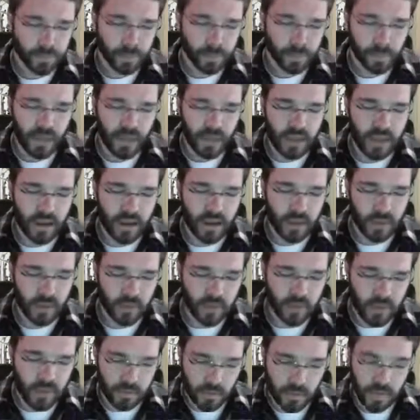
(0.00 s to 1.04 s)
you know,
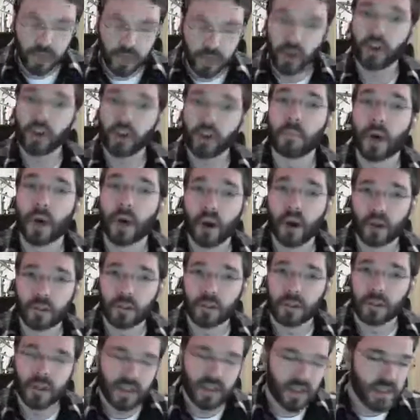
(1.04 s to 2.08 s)
the the current
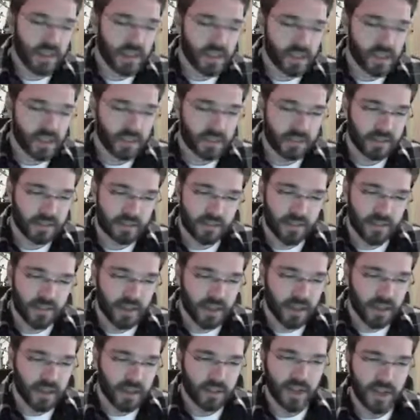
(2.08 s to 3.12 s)
model is
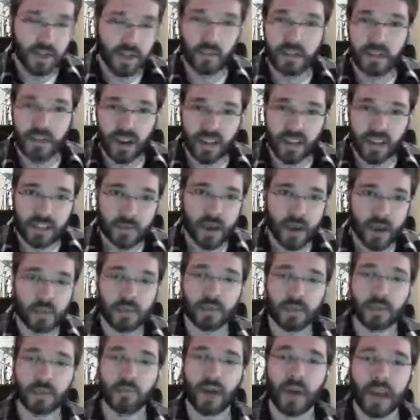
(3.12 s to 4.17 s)
like we talked about:
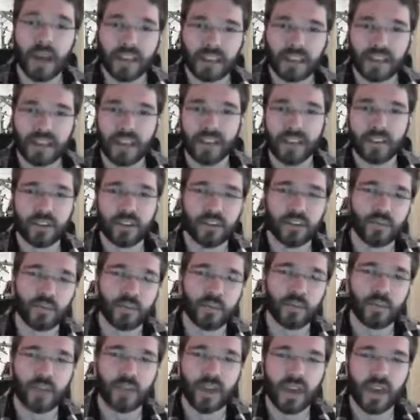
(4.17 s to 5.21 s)
people bind together,
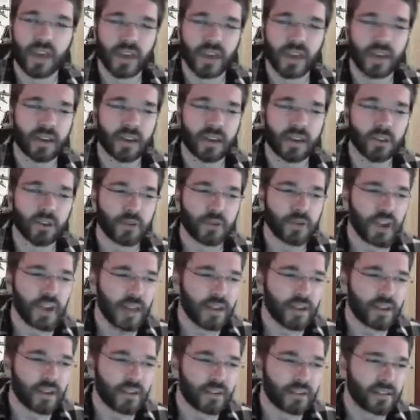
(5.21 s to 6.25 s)
they uh,
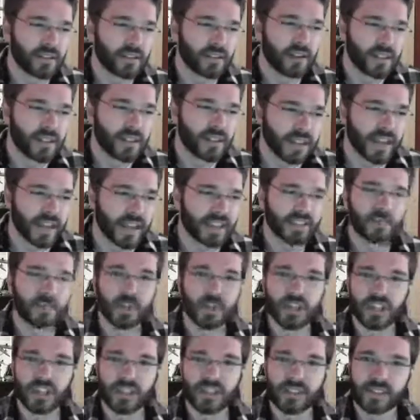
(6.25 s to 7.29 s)
create these
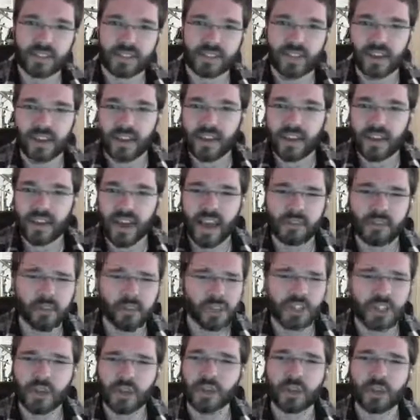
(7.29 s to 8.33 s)
exhibitions
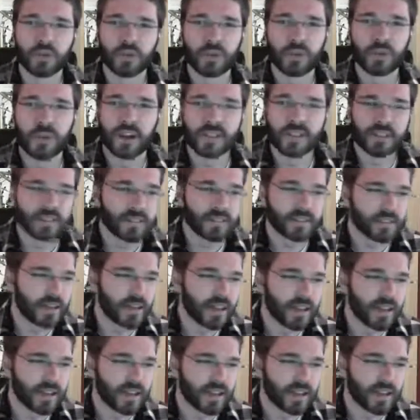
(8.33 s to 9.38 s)
every two to three months,
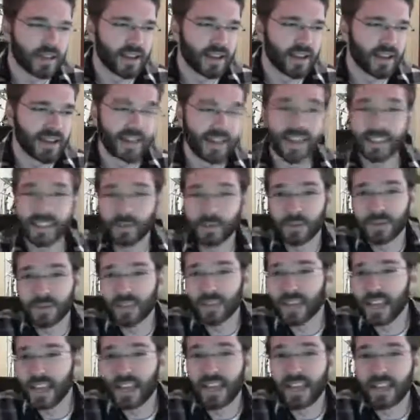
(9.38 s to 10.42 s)
and uh, and that's
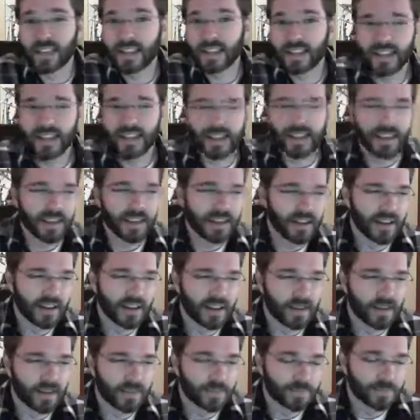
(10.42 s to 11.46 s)
really it.
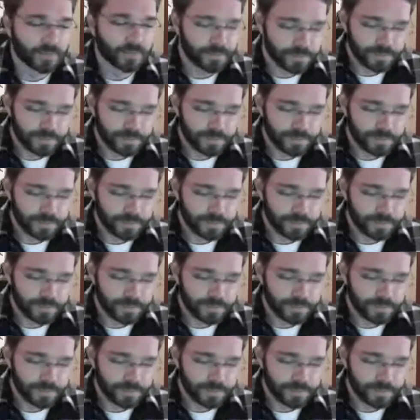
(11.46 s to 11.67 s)
Um,